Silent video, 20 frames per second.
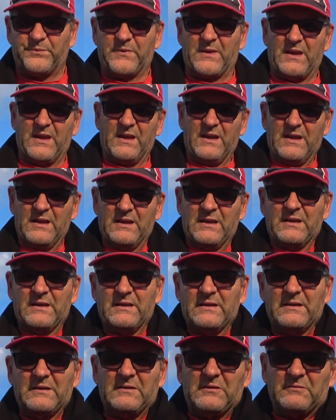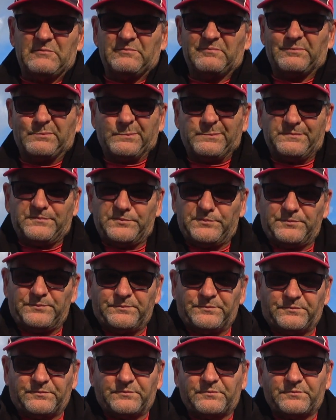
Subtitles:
Nobody speaks.